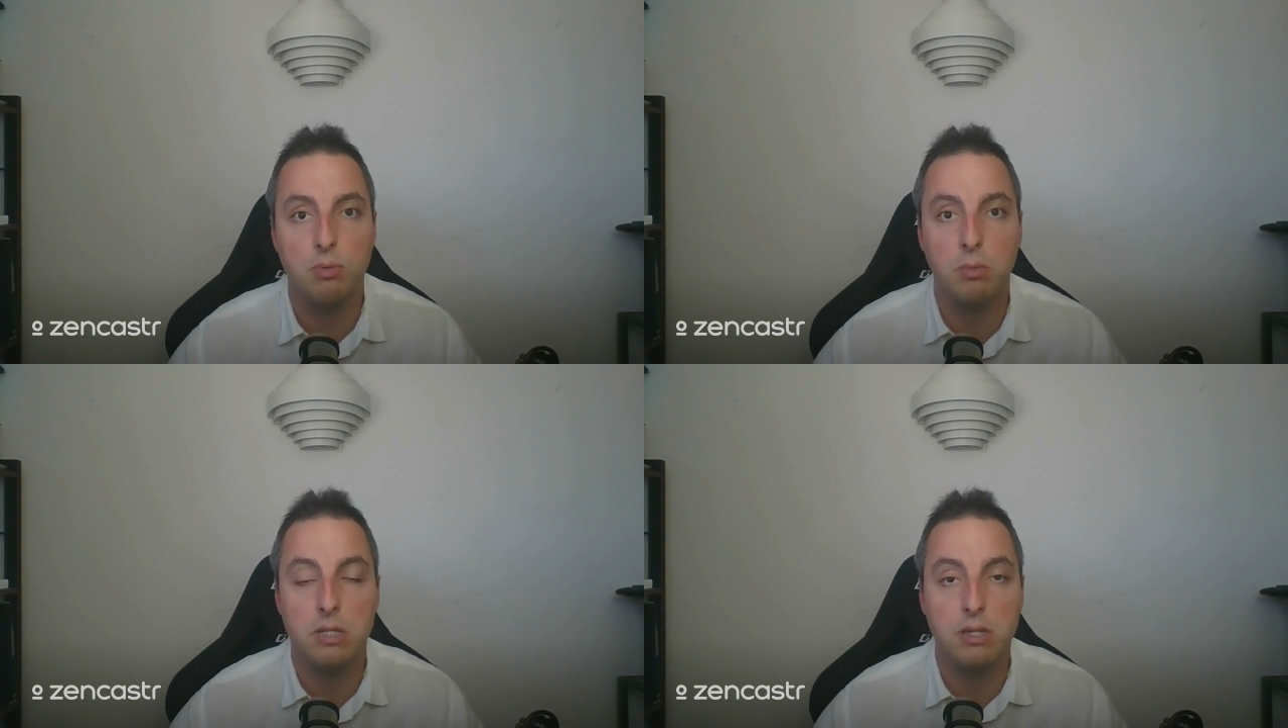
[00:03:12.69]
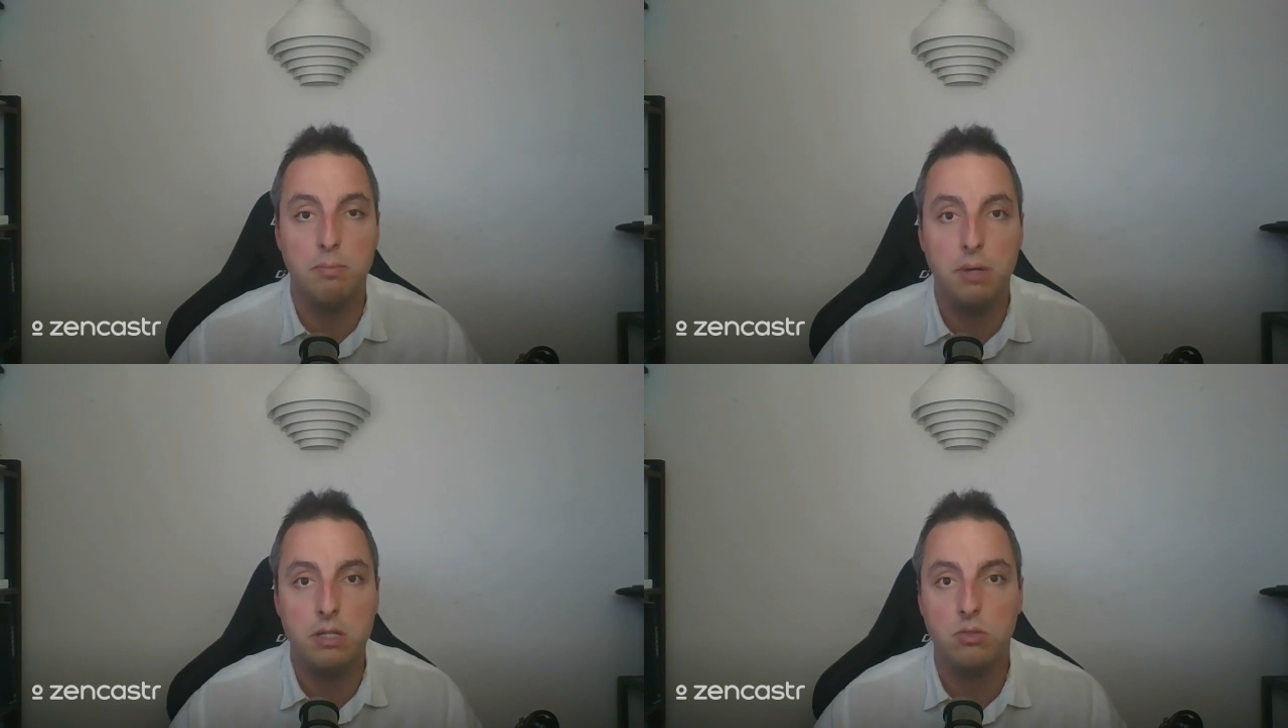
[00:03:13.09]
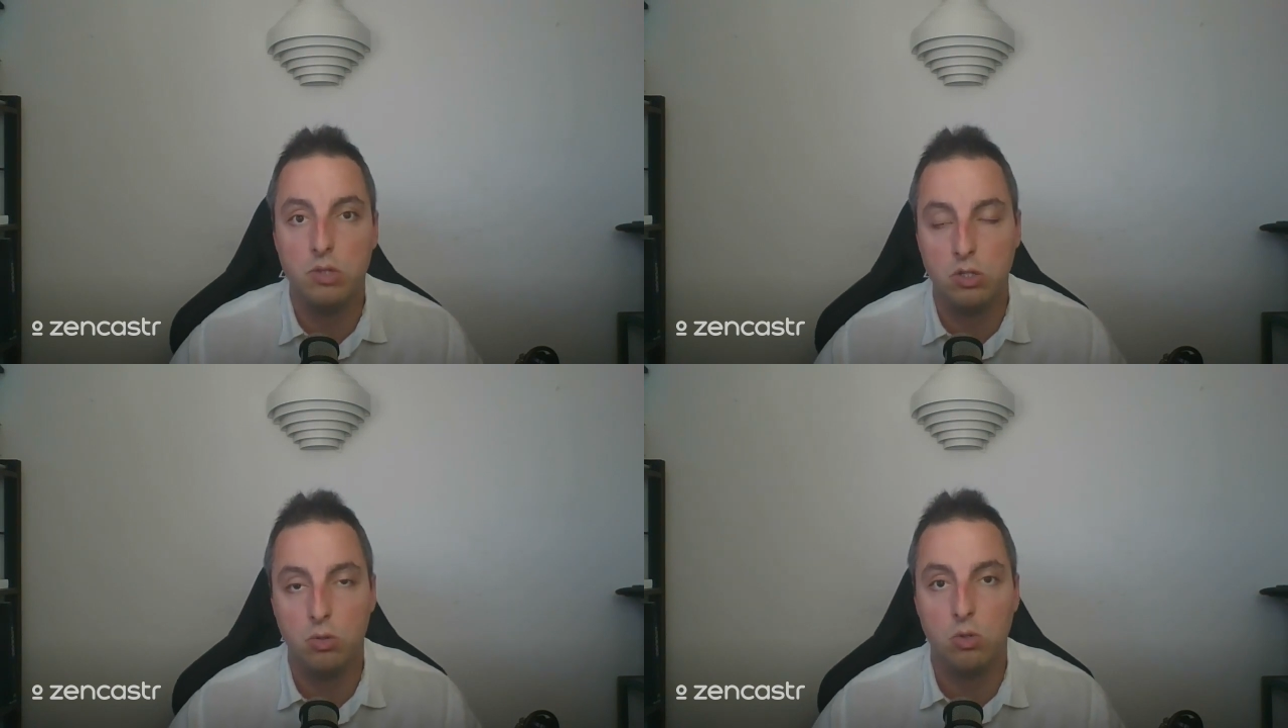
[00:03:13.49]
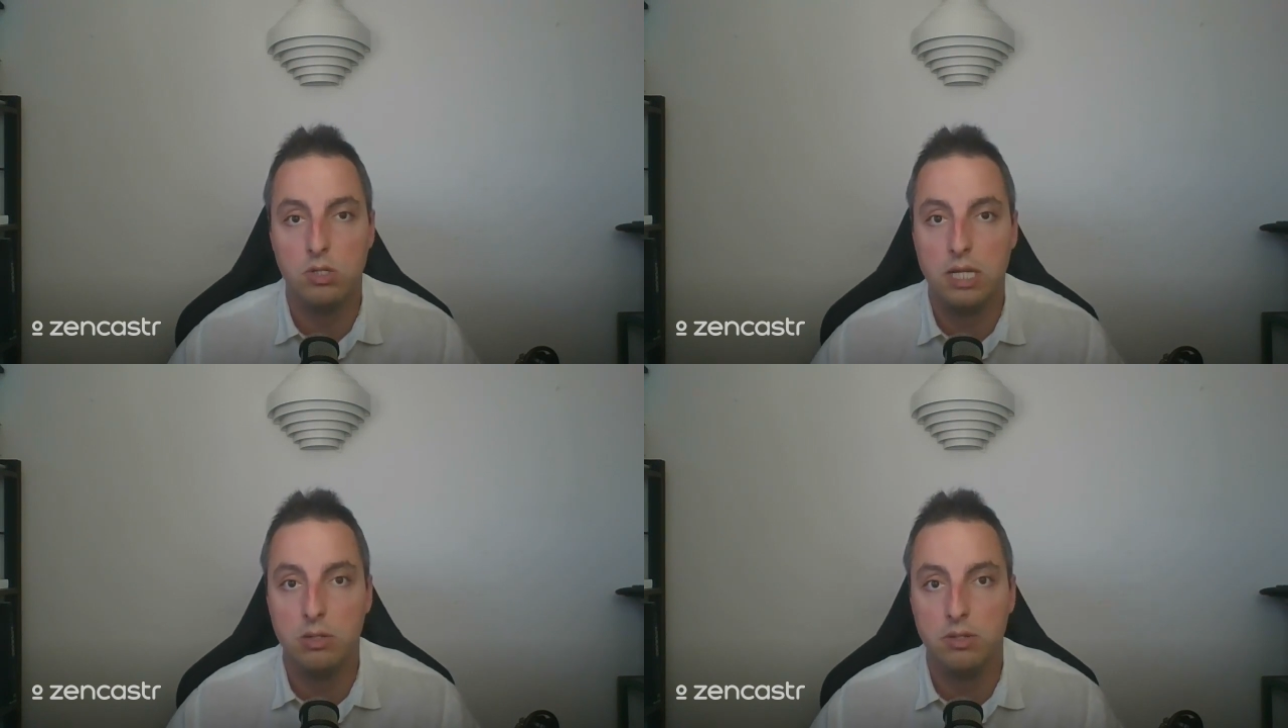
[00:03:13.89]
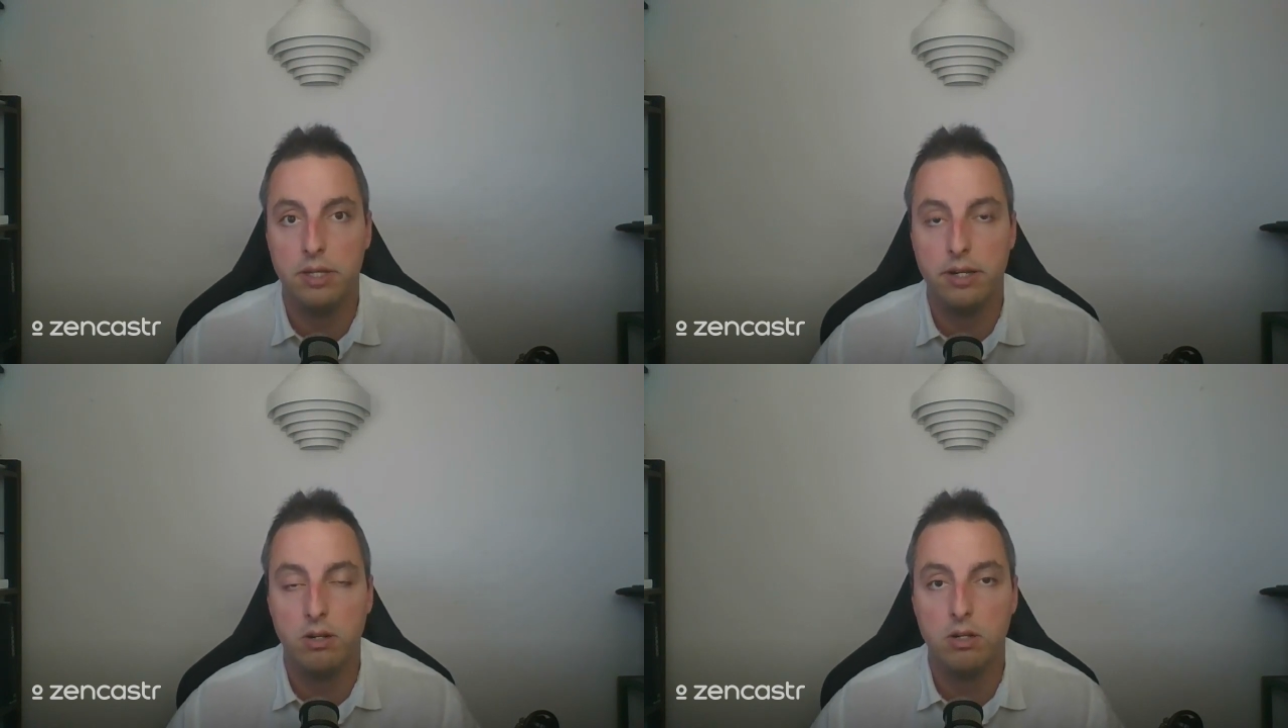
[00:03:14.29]
probably the best resource out
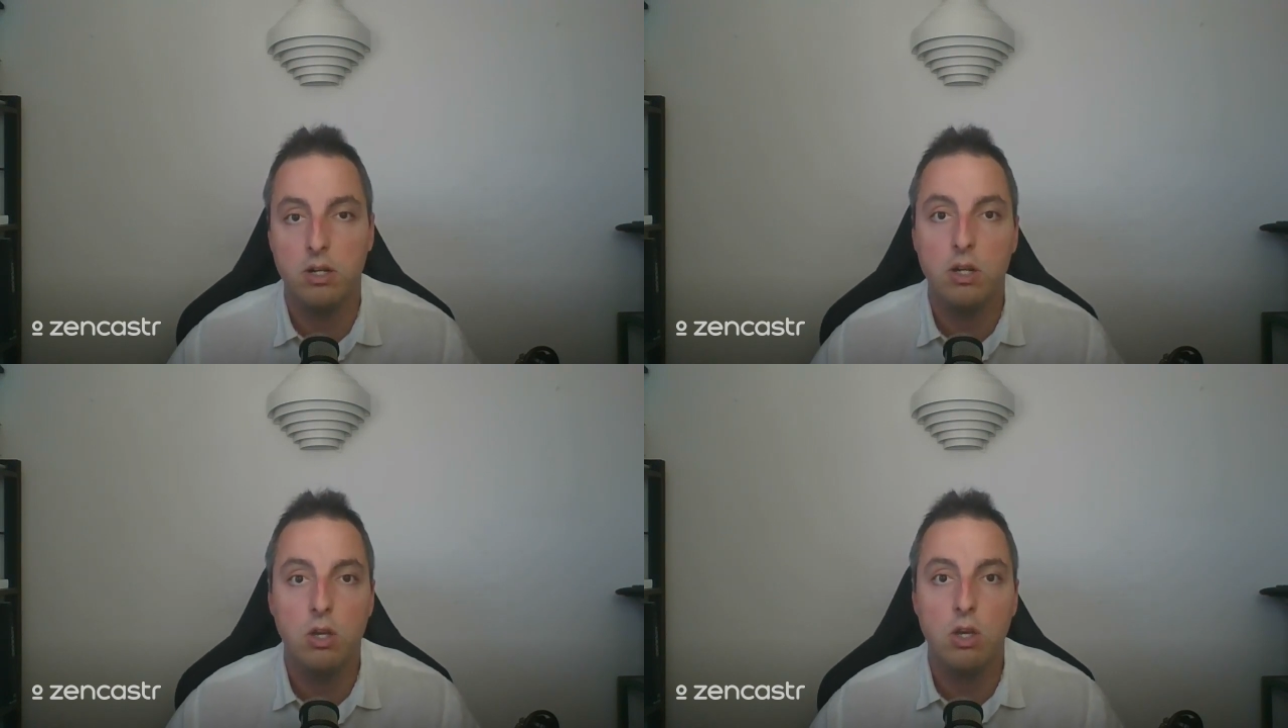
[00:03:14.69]
there